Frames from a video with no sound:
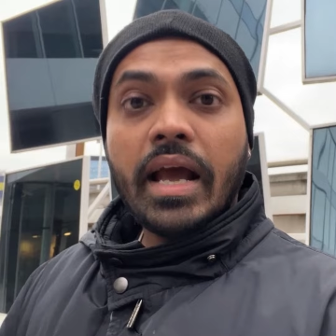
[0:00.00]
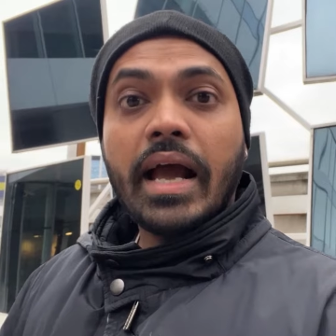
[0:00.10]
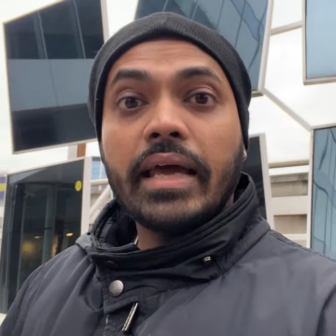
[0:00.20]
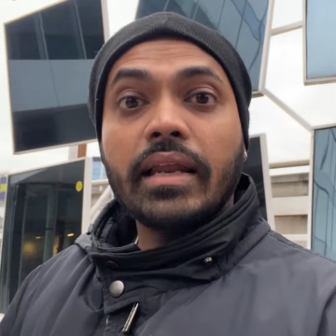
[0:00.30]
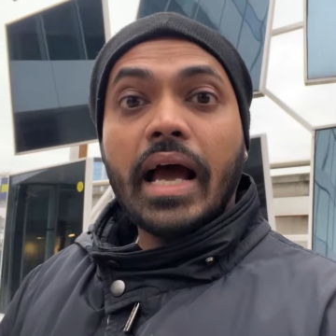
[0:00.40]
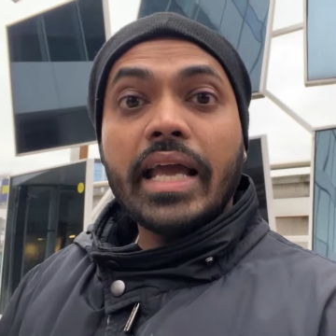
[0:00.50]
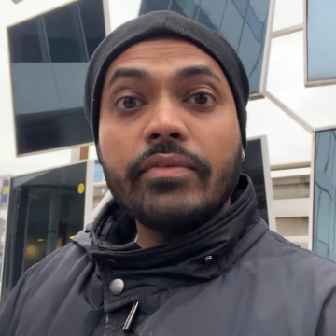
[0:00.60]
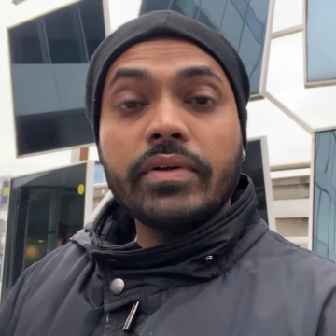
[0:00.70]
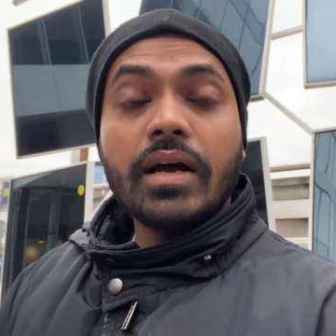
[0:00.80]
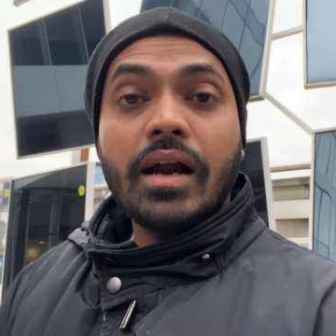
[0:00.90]
And I
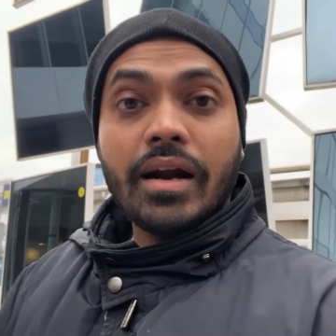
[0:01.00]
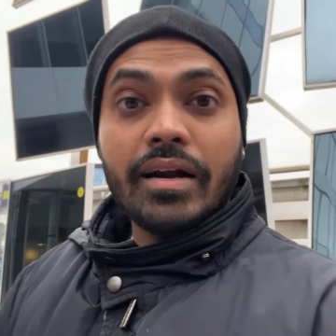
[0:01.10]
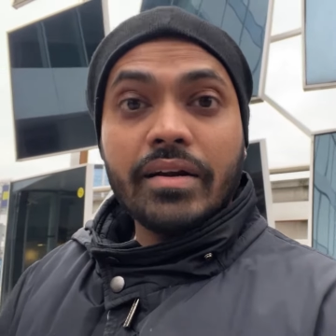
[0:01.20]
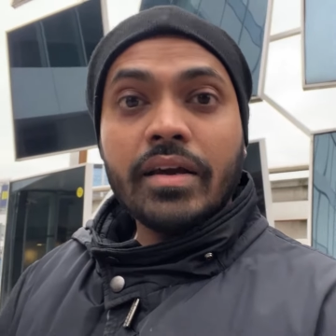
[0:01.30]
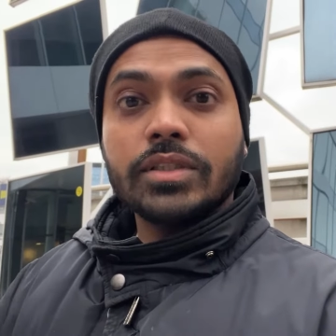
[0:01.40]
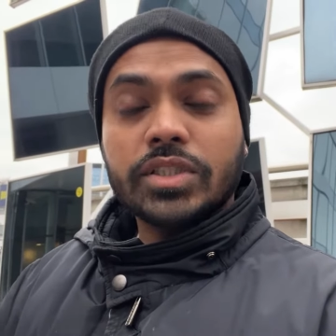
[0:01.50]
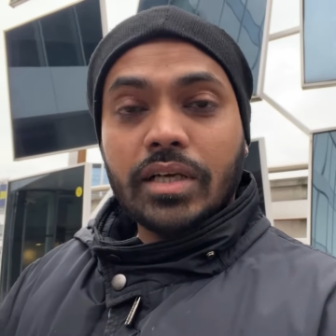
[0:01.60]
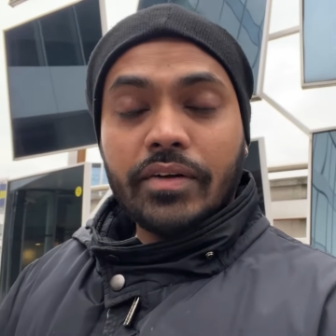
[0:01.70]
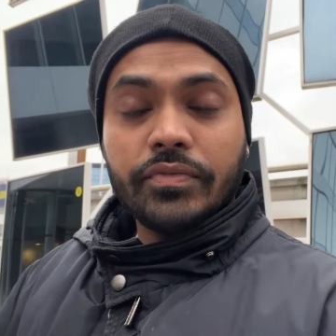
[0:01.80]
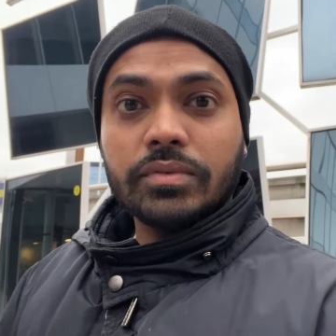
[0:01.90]
even heard
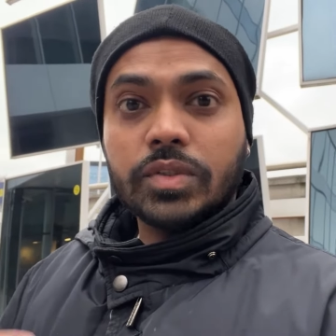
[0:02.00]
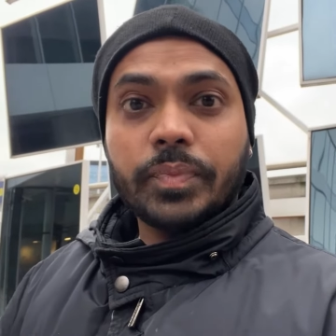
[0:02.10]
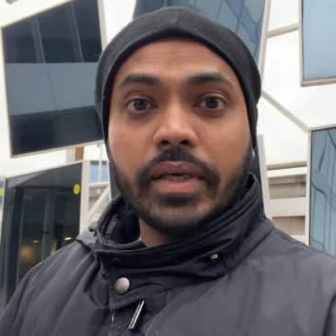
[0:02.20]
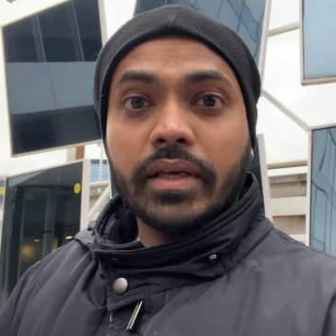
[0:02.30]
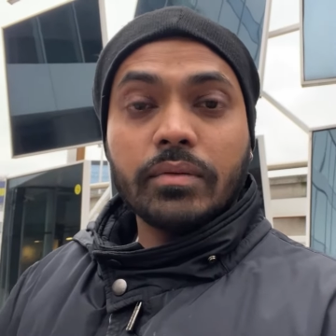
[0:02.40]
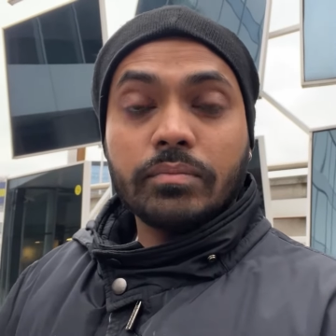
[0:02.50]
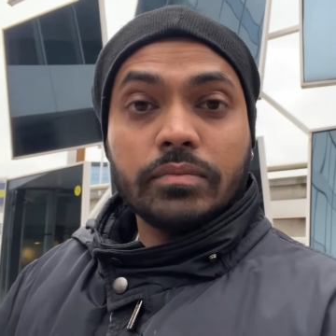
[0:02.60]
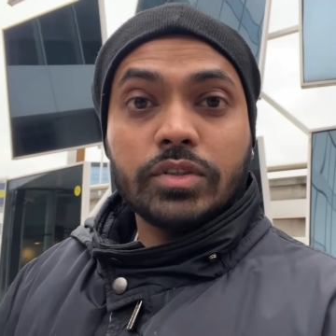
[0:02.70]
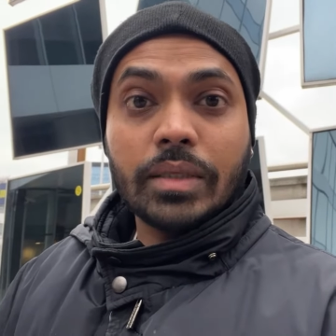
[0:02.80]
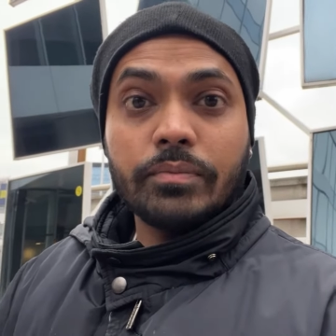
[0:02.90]
staff speaking
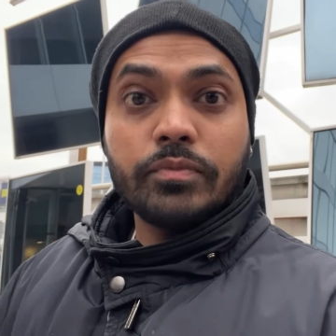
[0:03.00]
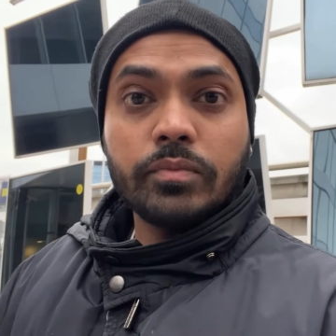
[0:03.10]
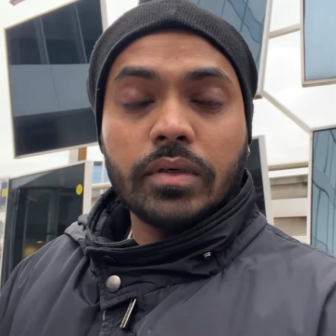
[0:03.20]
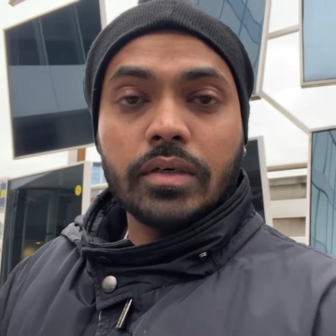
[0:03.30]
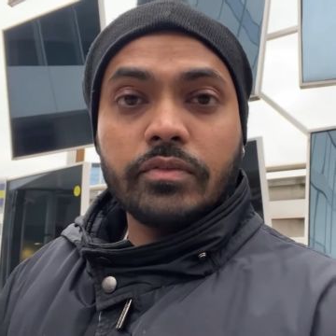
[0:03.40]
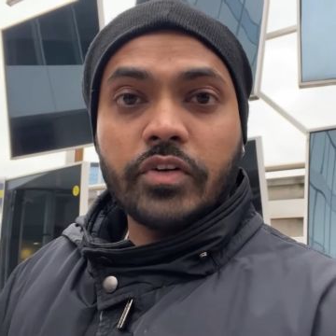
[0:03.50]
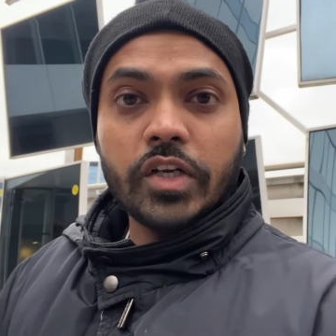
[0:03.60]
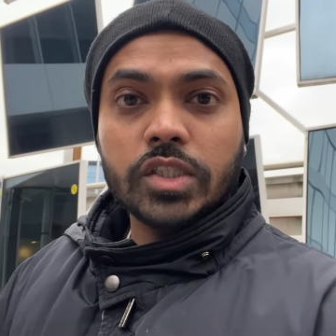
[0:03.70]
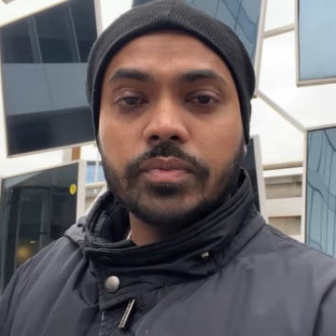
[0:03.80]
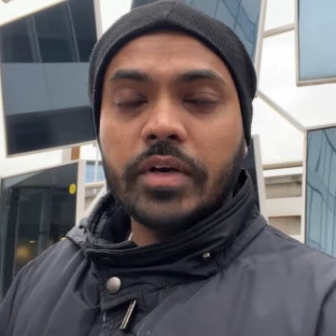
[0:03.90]
some uh,
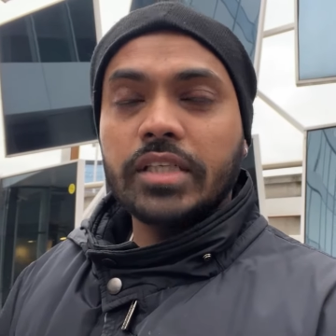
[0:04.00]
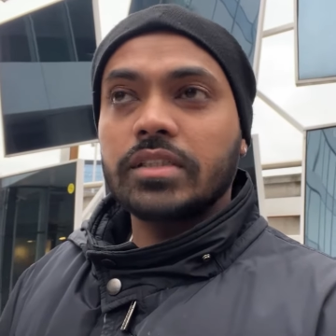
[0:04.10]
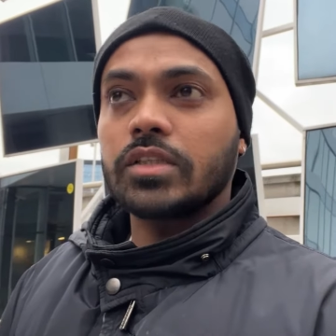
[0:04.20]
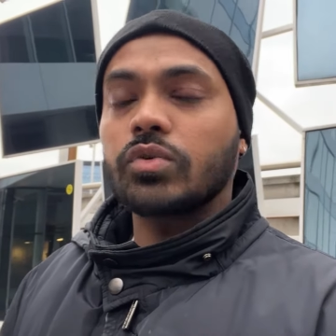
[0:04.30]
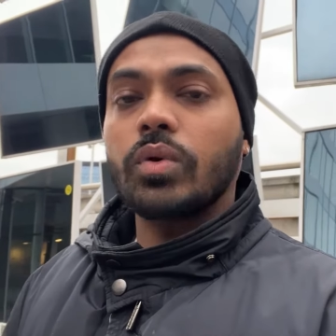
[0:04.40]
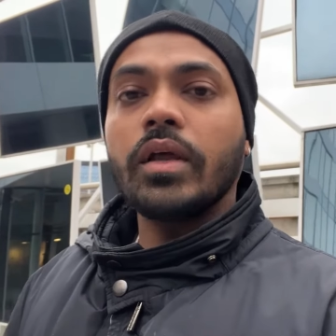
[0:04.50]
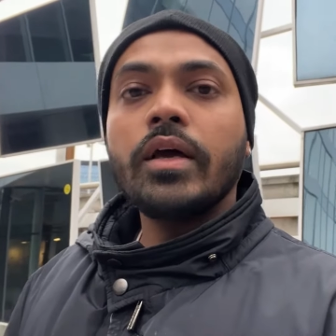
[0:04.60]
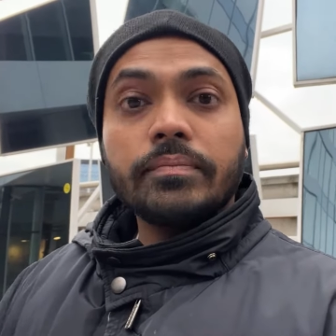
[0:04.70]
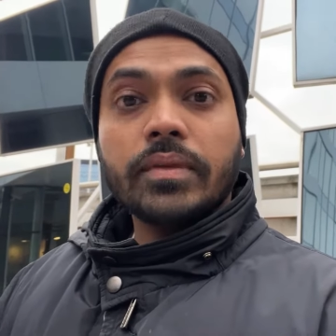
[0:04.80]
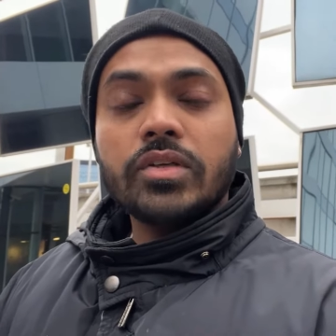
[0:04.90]
French phrases as well
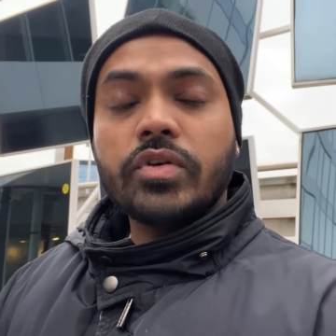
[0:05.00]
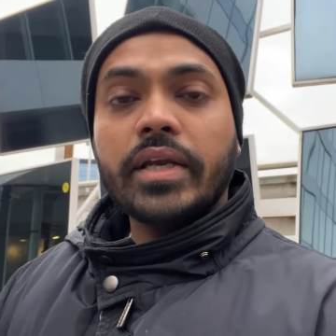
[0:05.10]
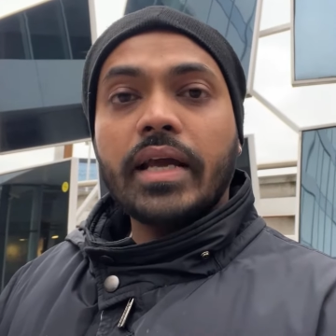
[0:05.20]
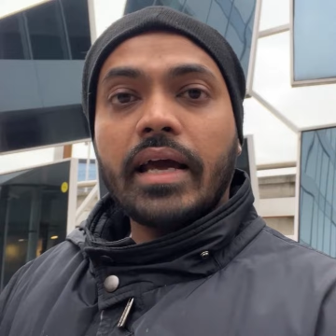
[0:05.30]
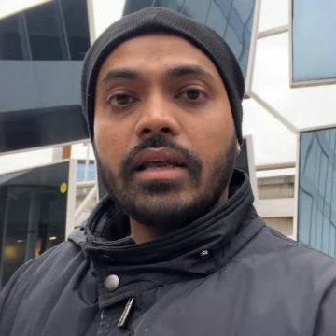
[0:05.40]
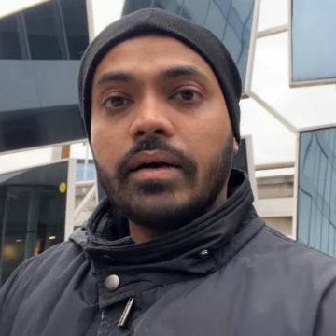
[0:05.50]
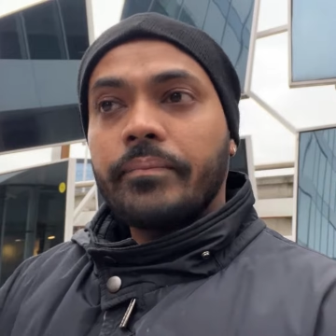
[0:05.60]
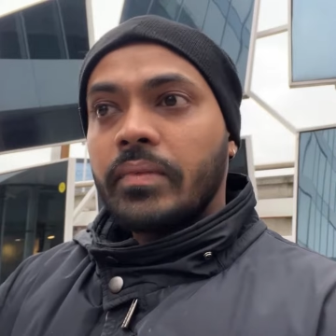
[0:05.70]
the train had a